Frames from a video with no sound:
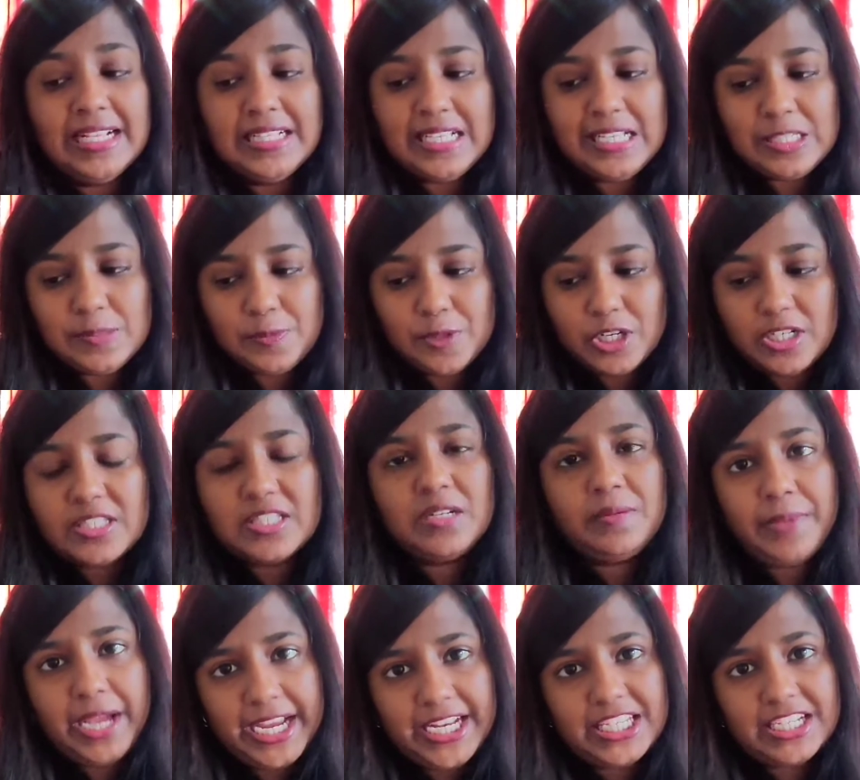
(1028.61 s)
This
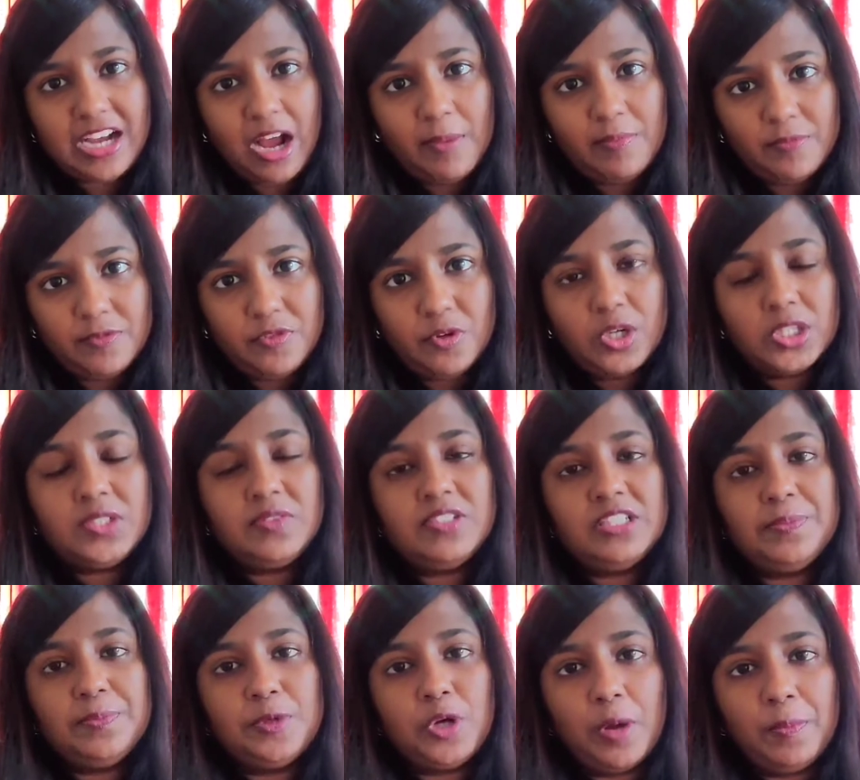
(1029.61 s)
person might come forth
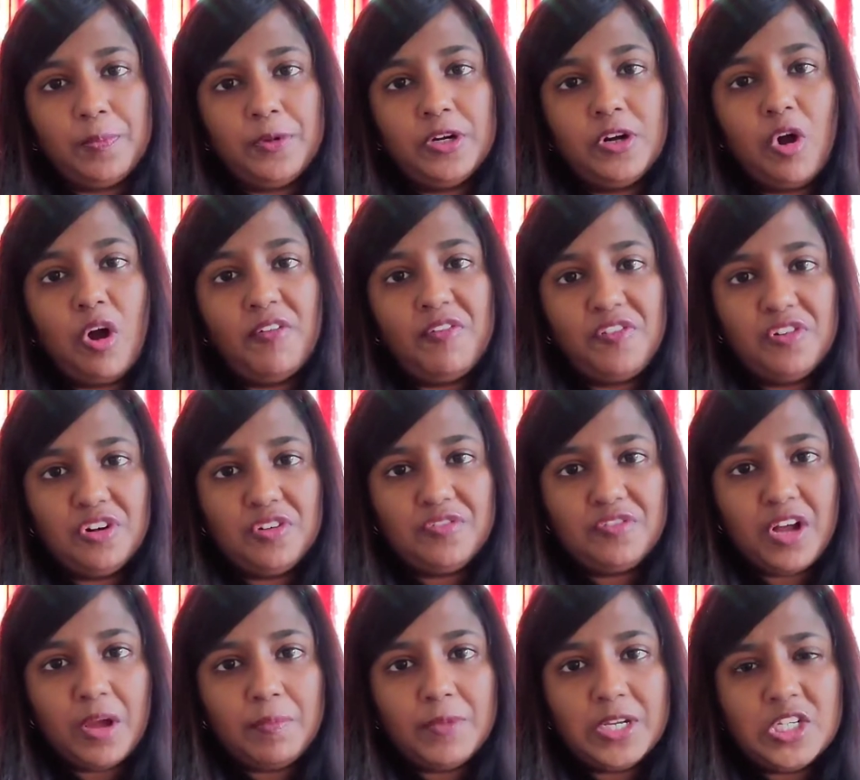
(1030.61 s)
with a proper offer
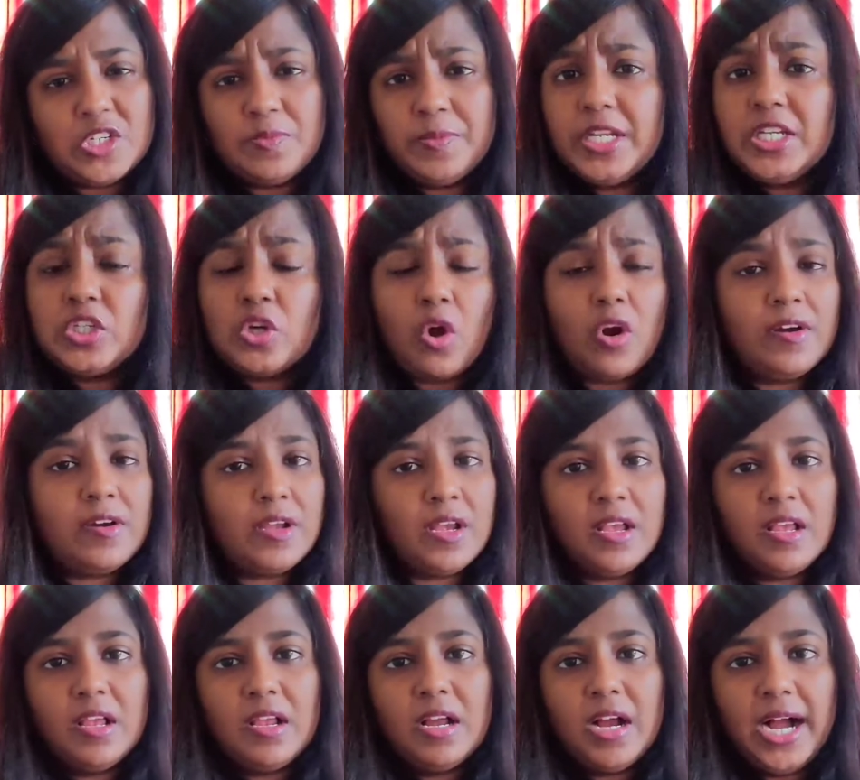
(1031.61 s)
of commitment, or
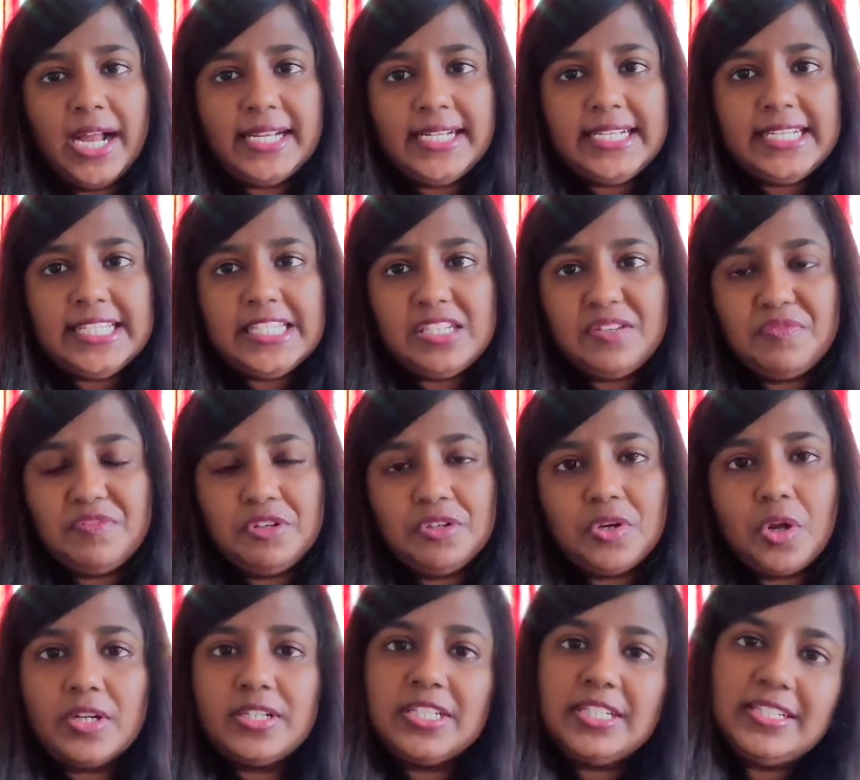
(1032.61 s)
at least if you're
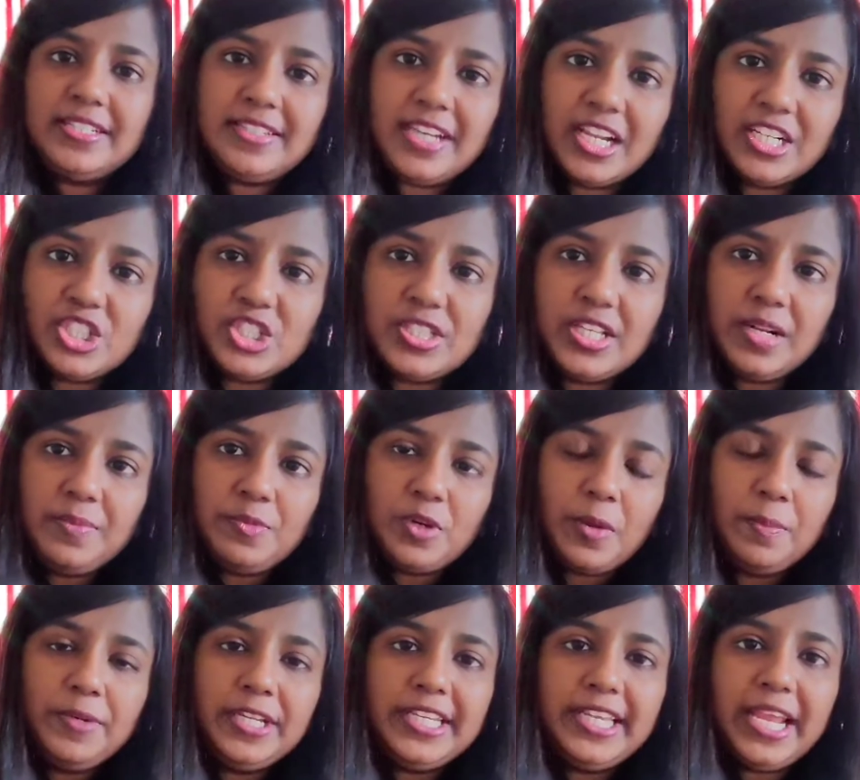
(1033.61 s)
not in touch, they'll
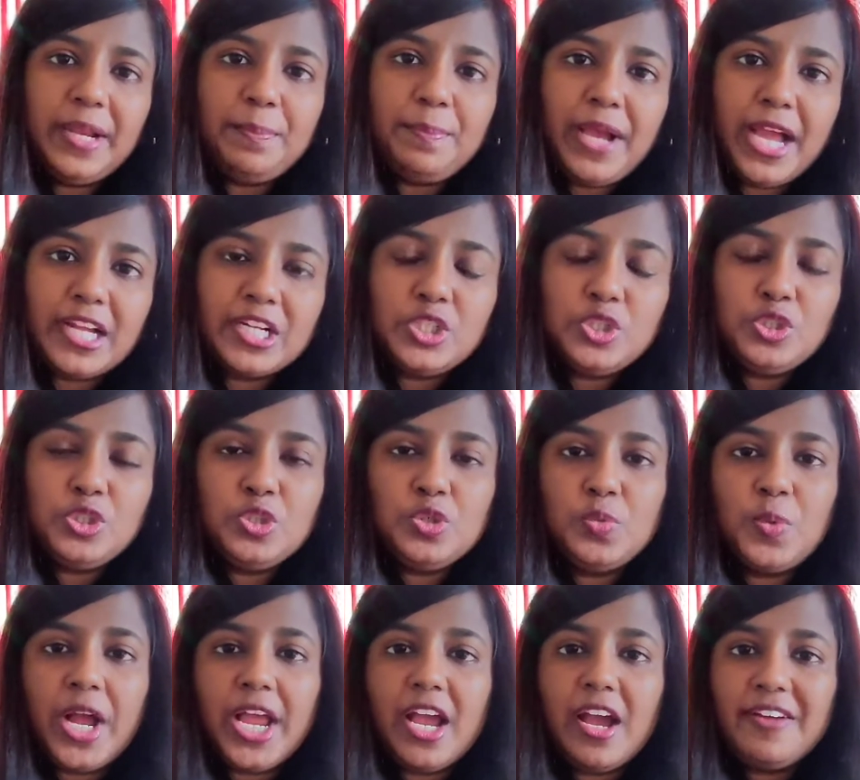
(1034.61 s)
probably get back to
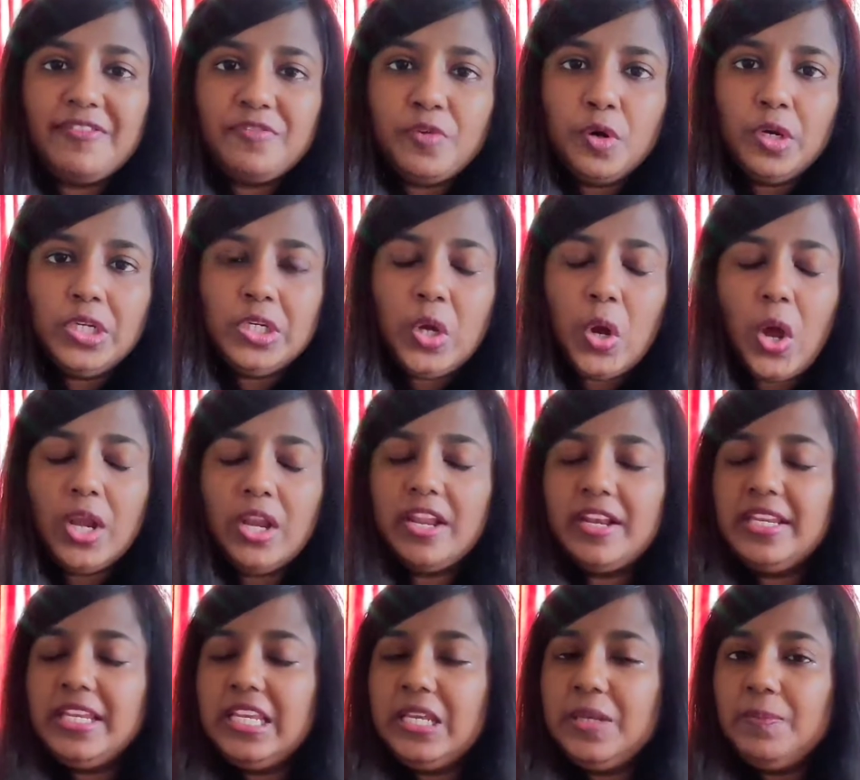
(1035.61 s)
you via phone call
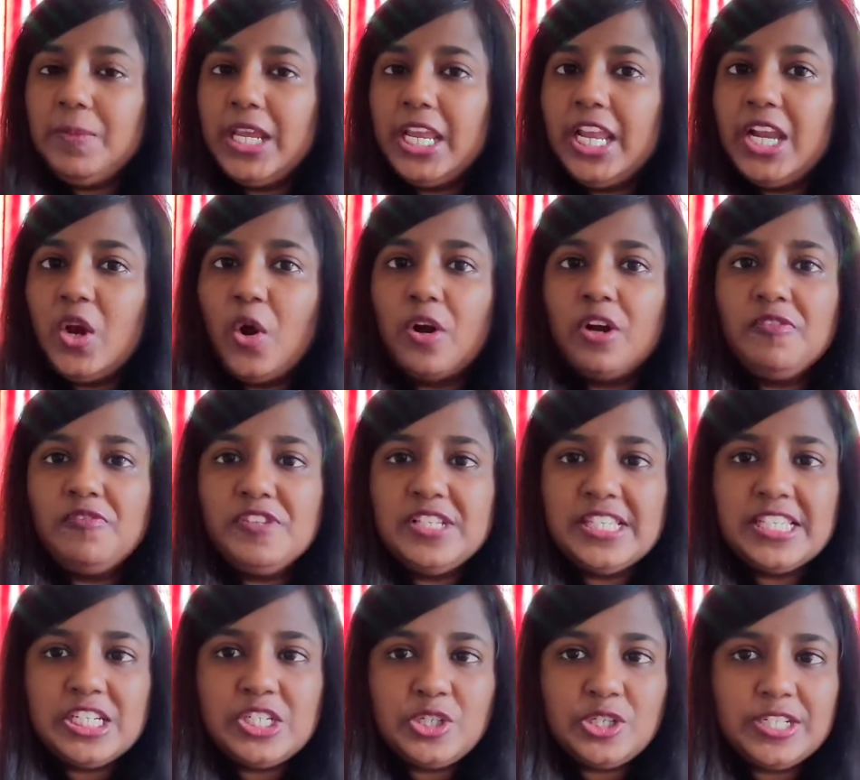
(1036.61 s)
and email or a
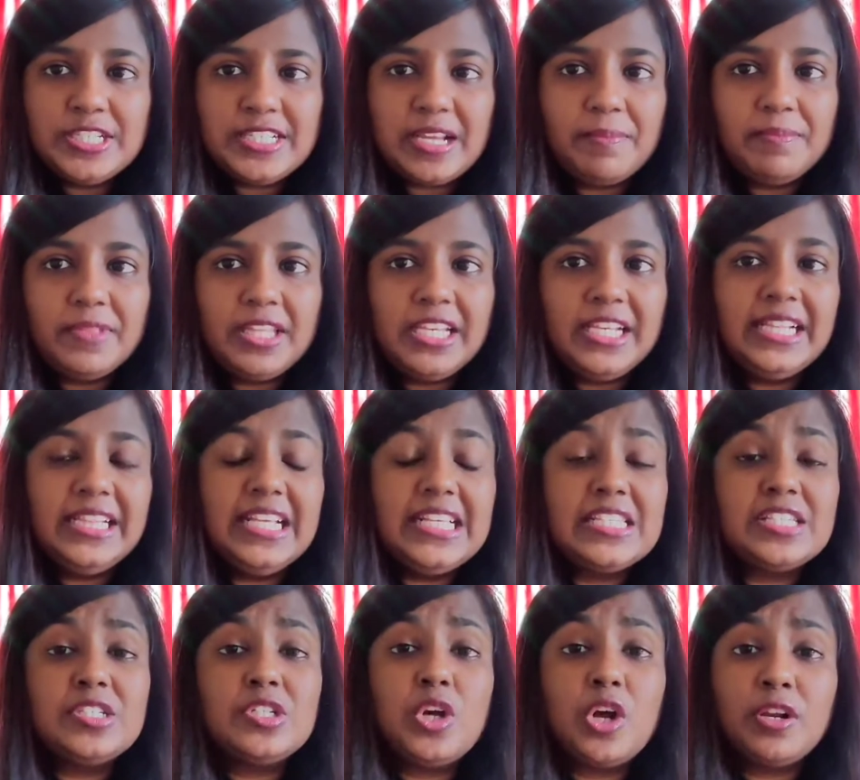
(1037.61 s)
visit or something. And
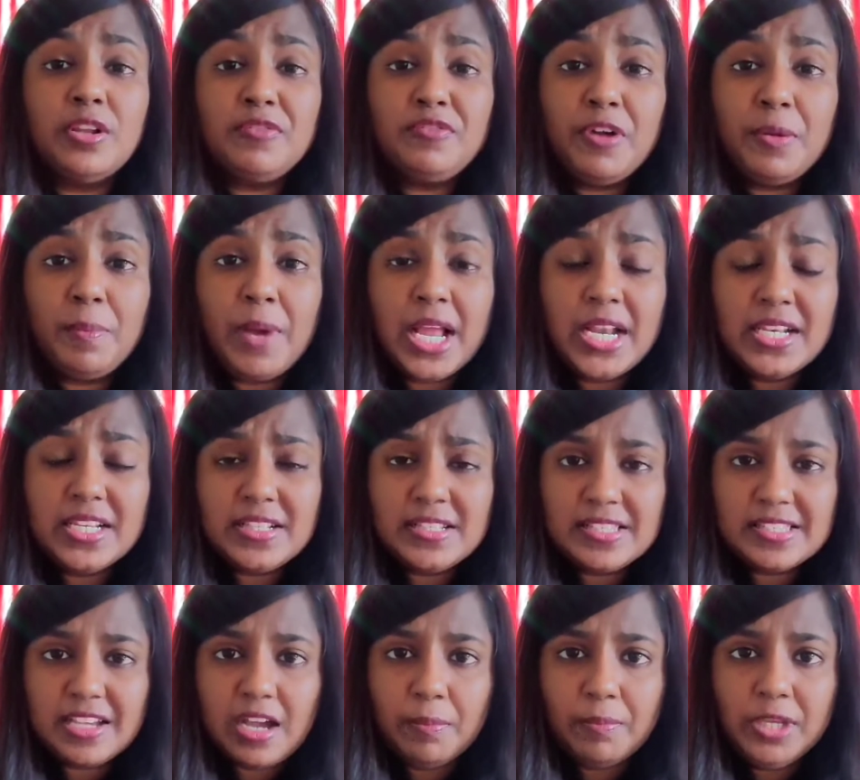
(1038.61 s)
there's a lot of
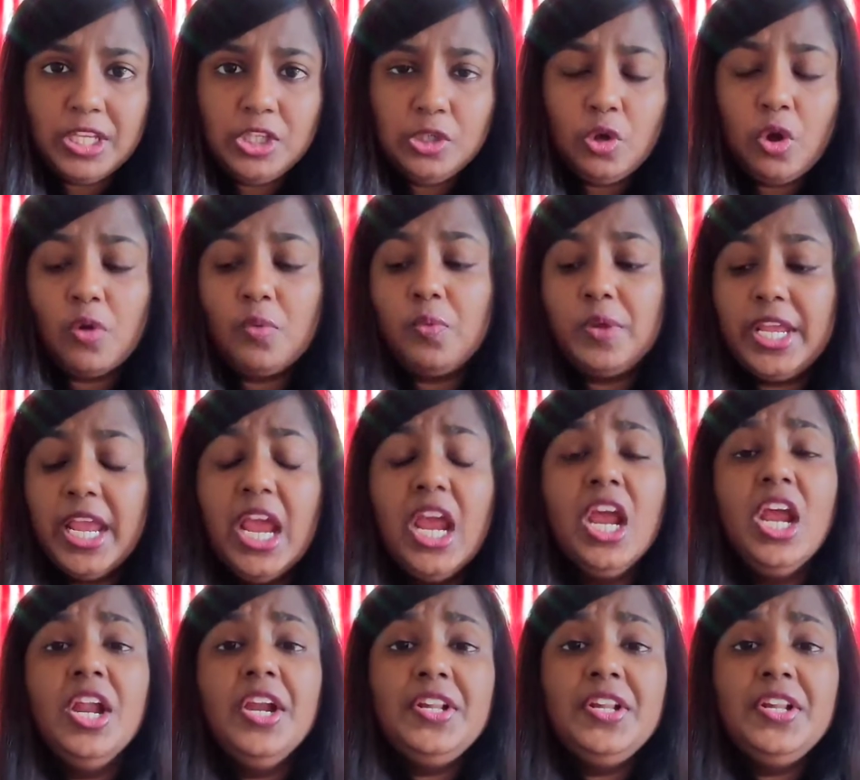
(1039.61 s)
abundance coming your way,